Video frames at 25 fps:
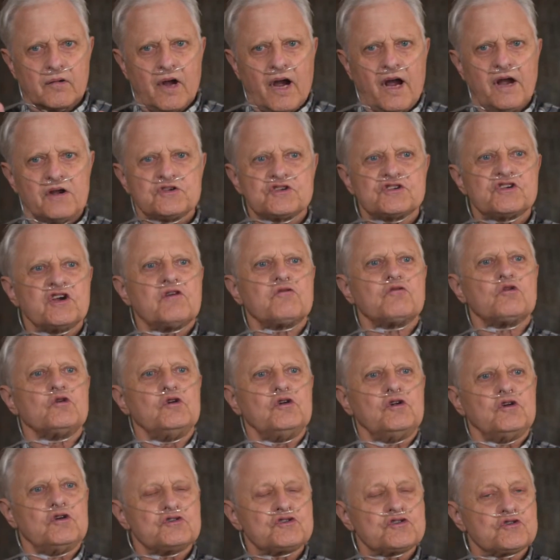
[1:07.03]
I had
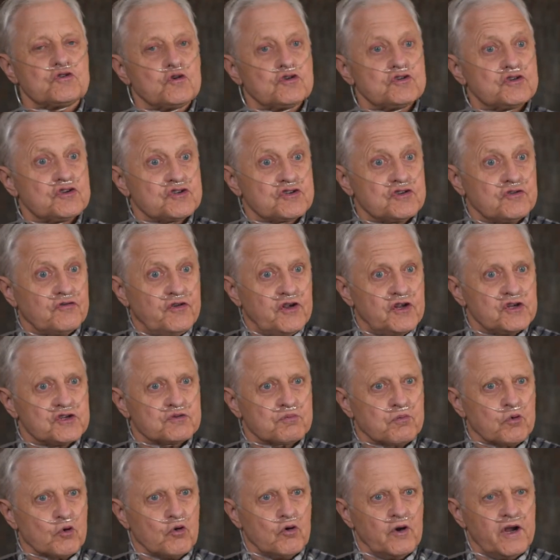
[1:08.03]
several sources of
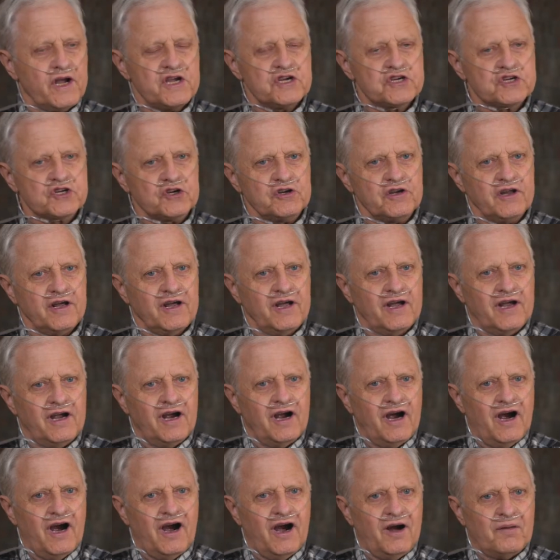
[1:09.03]
inspiration.
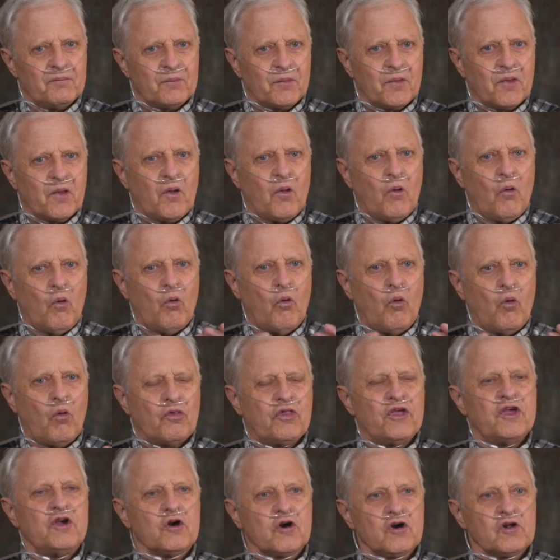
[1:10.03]
Uh,
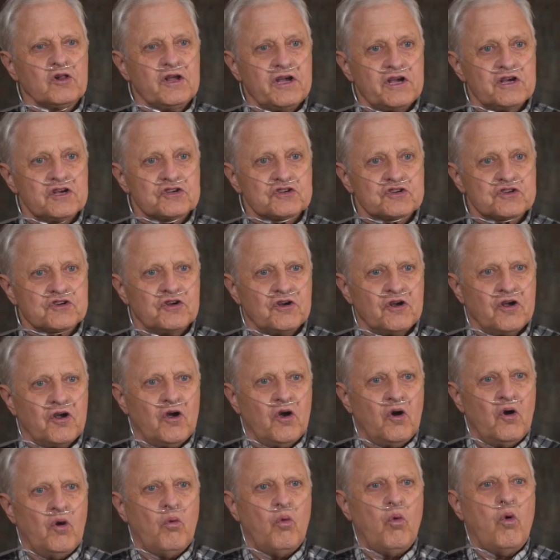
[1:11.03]
the earliest
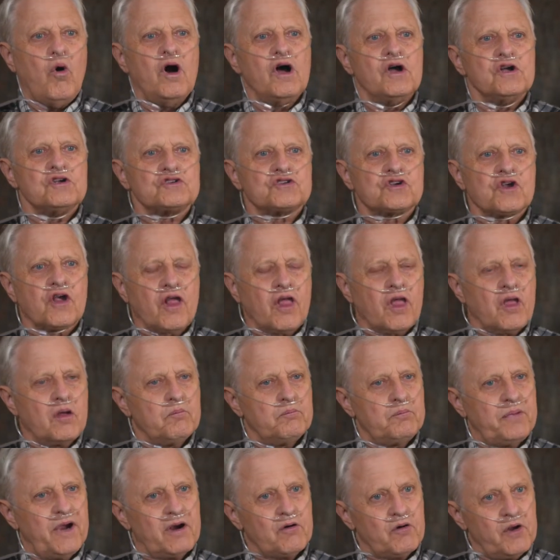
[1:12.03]
was
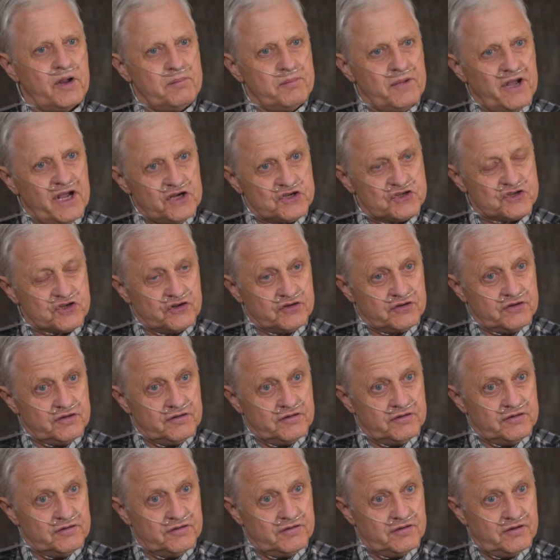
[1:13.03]
Perry Mason.
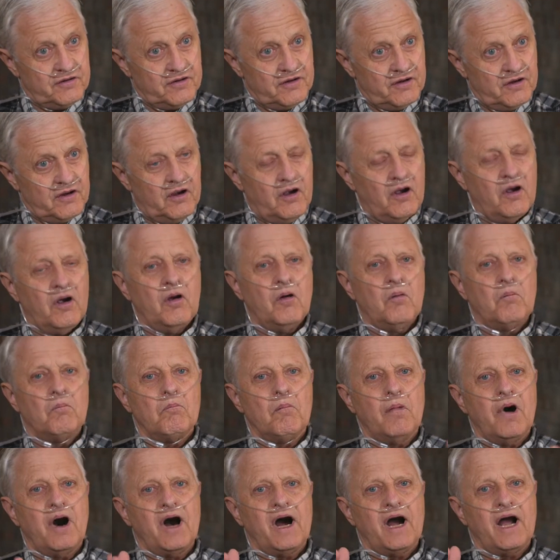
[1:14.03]

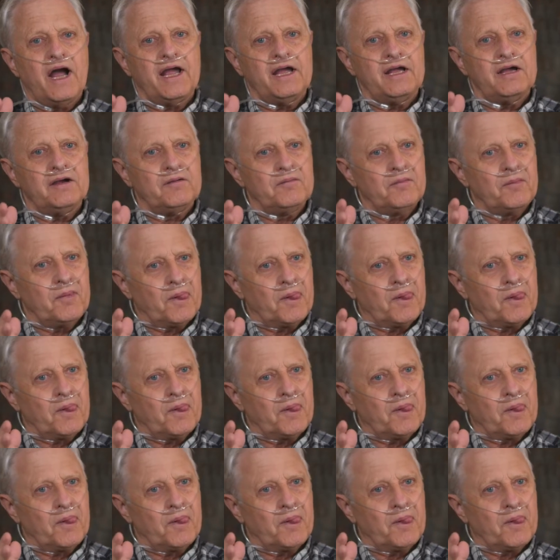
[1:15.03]
My